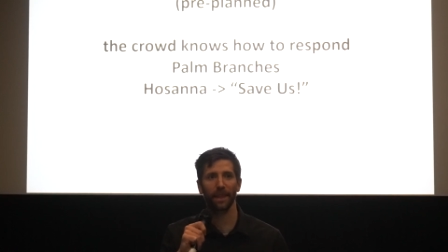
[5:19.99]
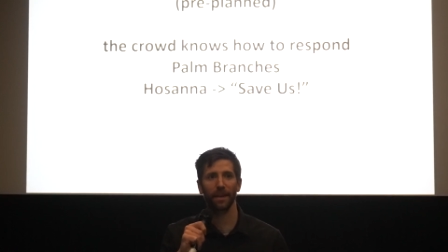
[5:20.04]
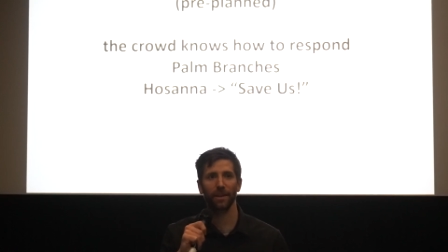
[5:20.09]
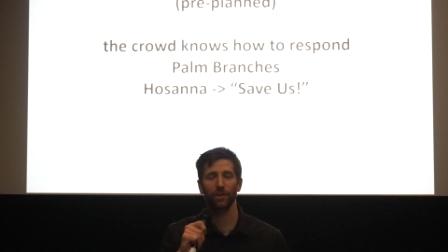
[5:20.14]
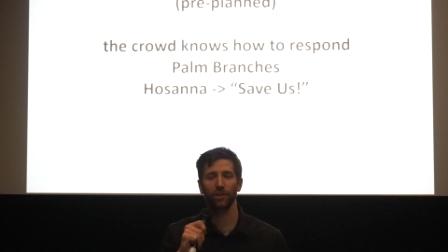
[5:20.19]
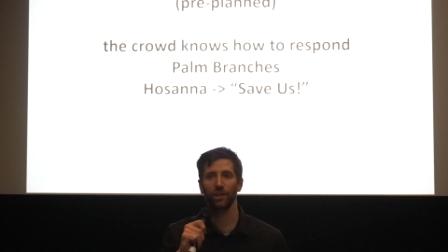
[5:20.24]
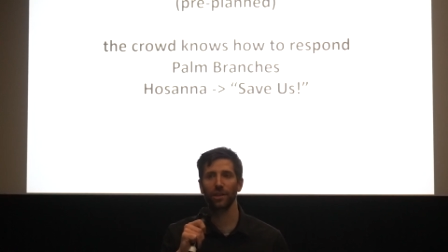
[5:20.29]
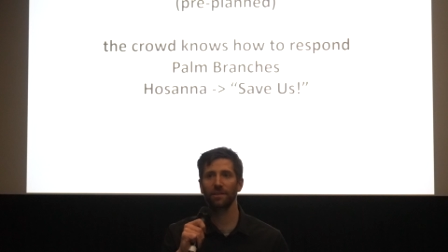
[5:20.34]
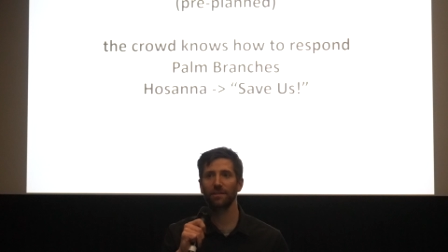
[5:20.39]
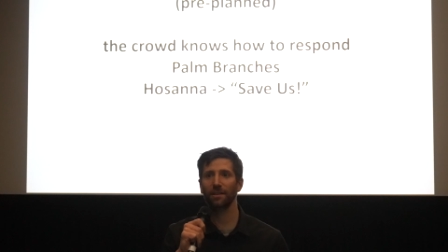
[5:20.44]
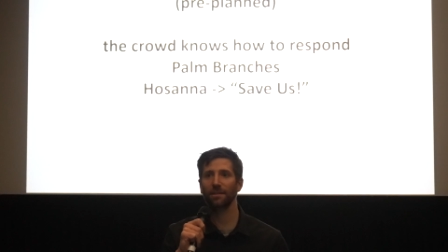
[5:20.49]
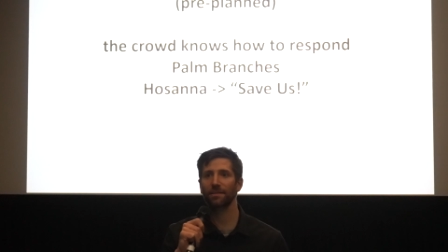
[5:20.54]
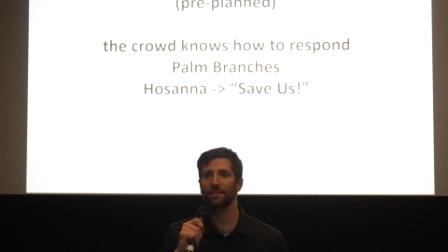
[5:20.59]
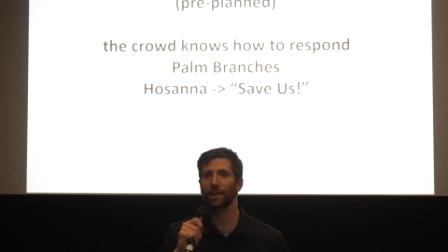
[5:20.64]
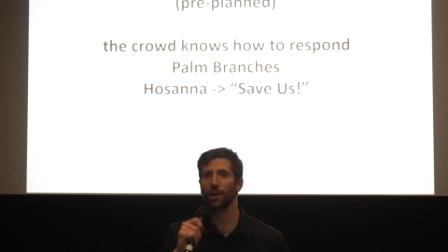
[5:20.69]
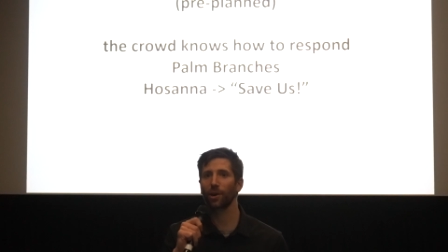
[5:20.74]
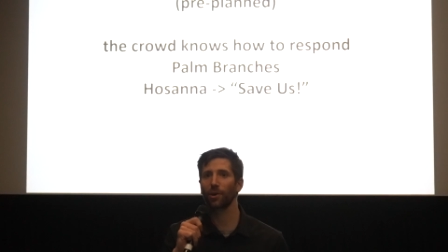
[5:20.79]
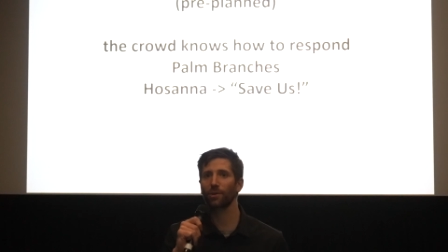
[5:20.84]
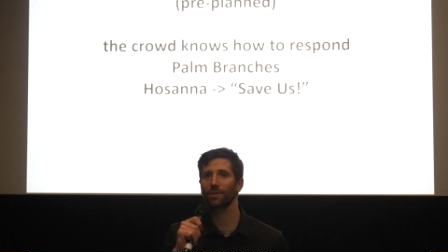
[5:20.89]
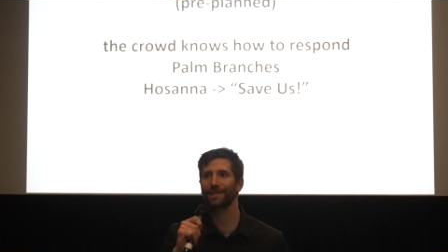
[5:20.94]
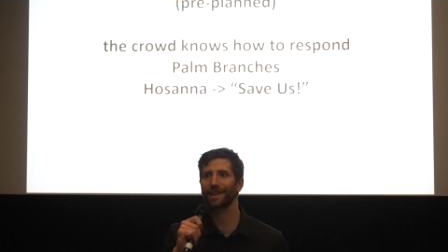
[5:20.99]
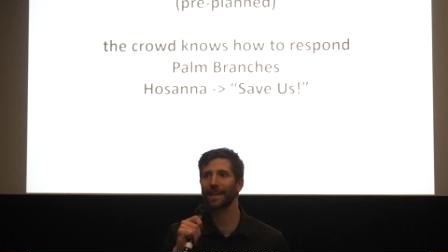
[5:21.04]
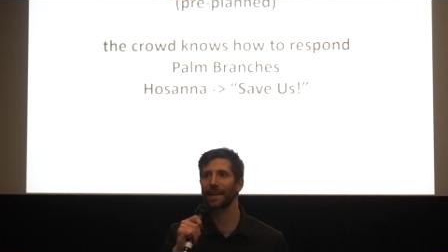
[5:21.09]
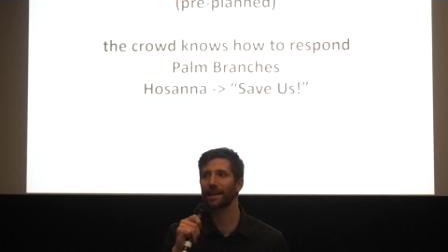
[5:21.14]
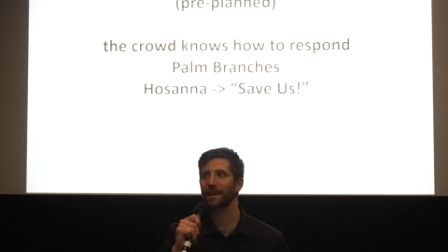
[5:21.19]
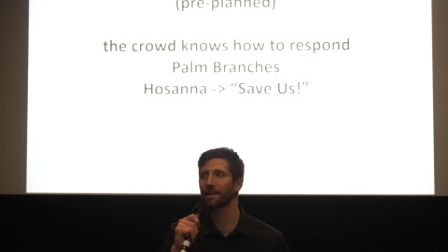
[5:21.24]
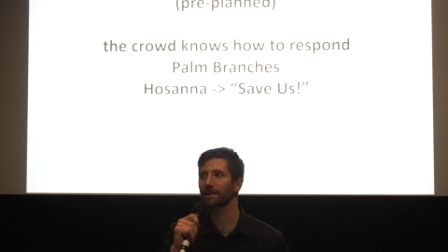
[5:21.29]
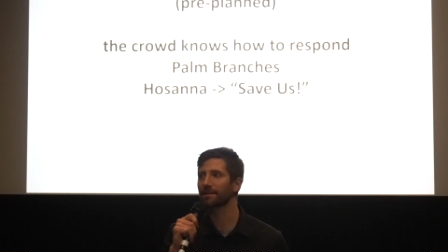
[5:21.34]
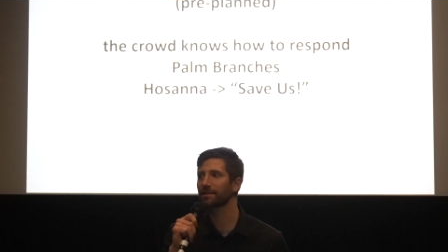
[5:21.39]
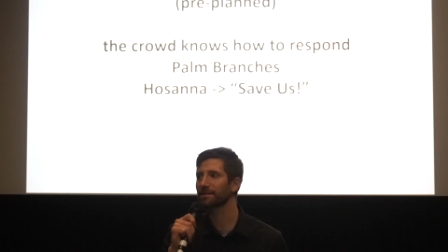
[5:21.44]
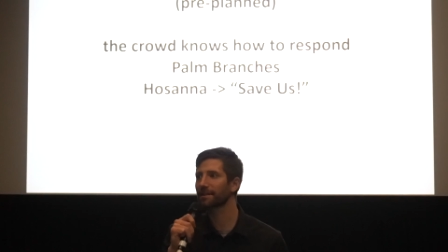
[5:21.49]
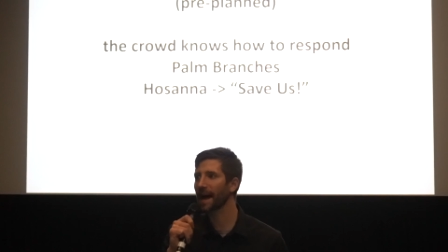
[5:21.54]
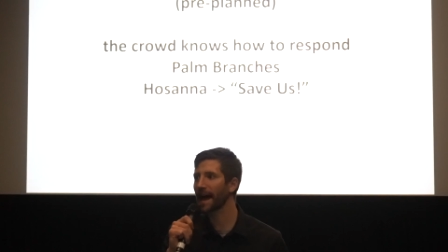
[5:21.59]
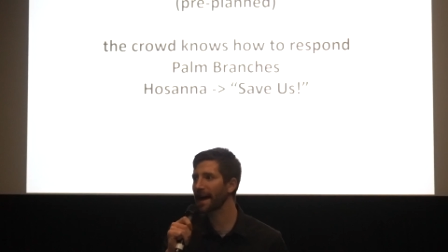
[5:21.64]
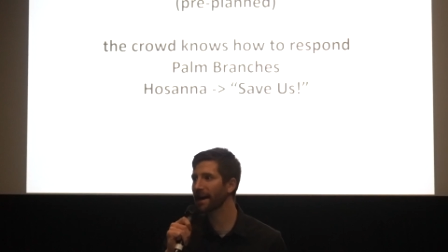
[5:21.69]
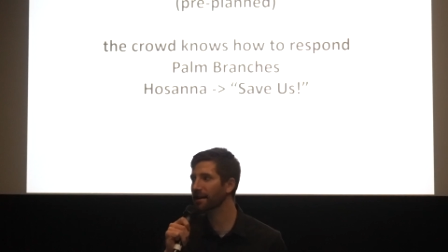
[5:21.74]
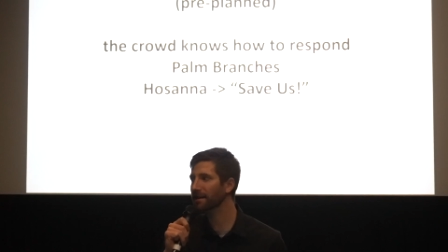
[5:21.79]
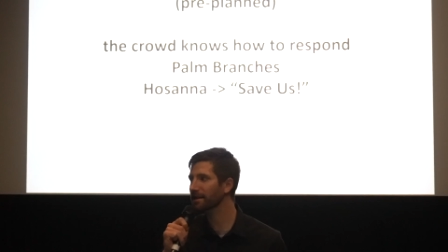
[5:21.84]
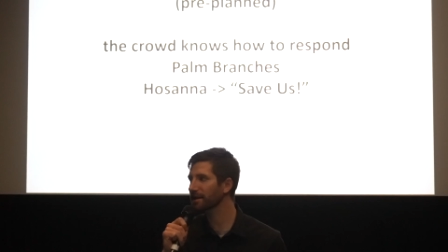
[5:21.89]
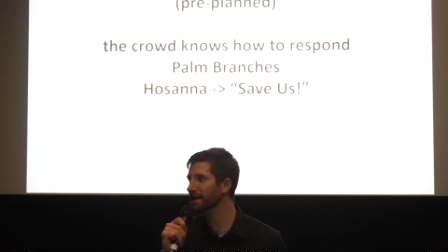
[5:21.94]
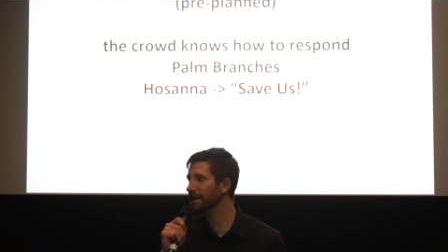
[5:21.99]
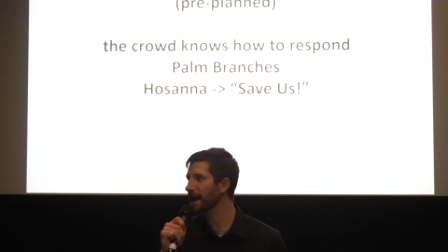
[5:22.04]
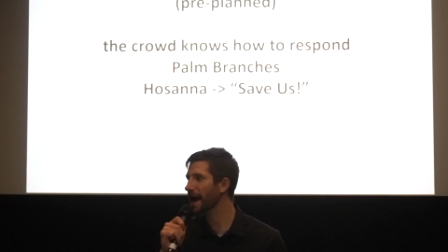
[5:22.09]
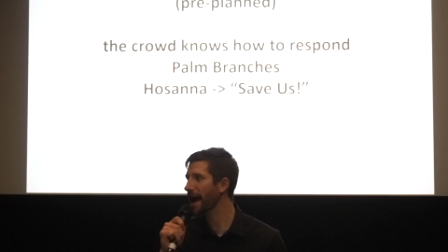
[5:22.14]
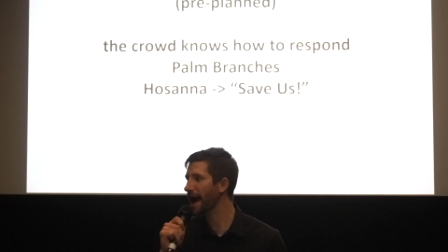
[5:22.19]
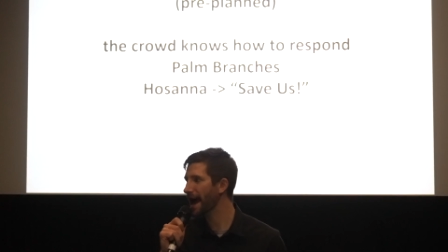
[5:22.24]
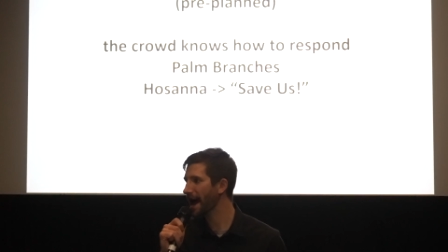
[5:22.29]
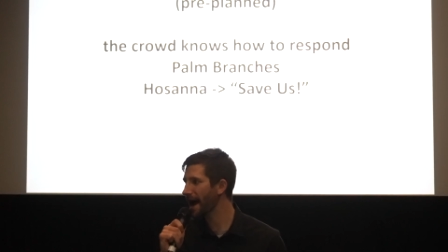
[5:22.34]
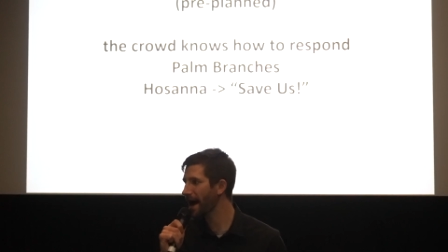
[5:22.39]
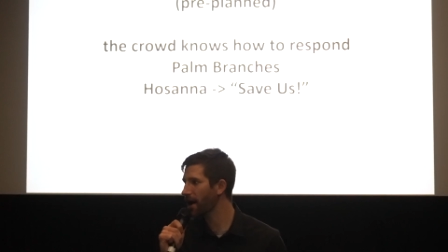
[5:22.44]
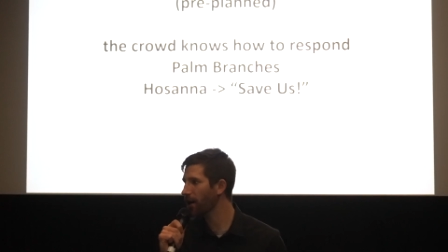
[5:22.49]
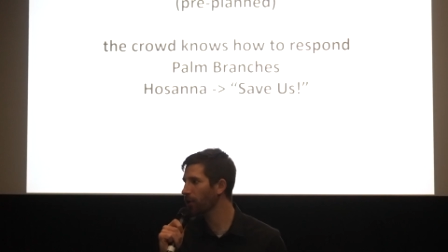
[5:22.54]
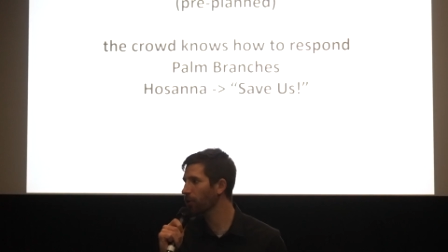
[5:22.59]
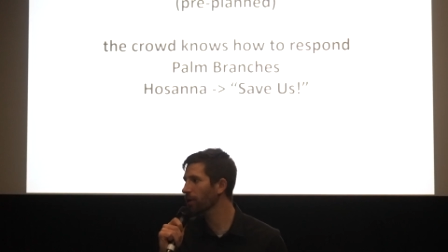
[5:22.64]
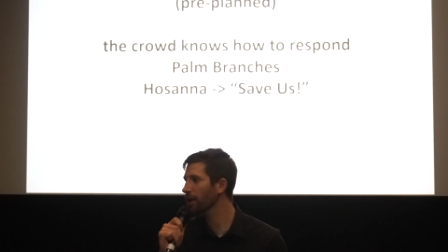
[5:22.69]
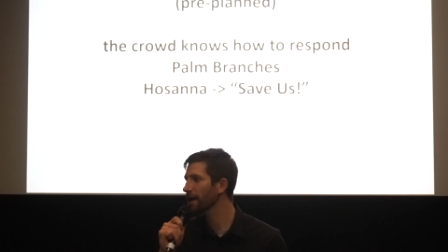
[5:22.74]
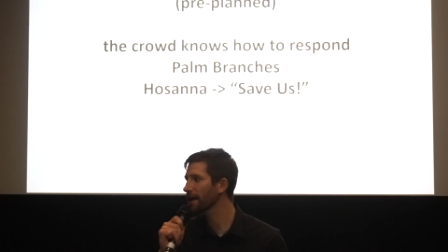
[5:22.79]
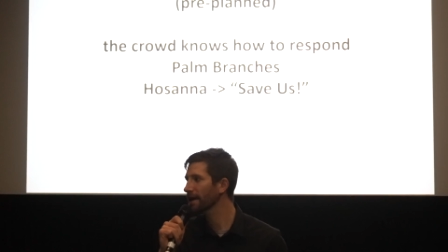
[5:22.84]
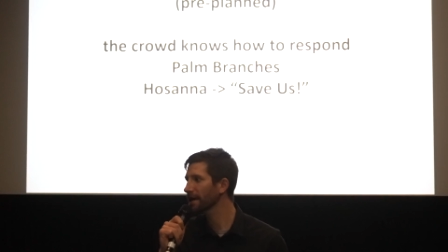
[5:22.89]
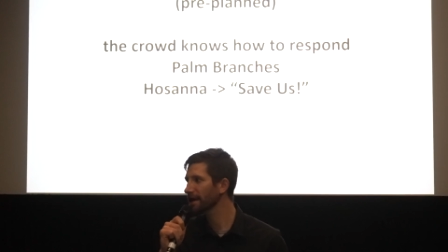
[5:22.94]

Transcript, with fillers: Jesus knows exactly how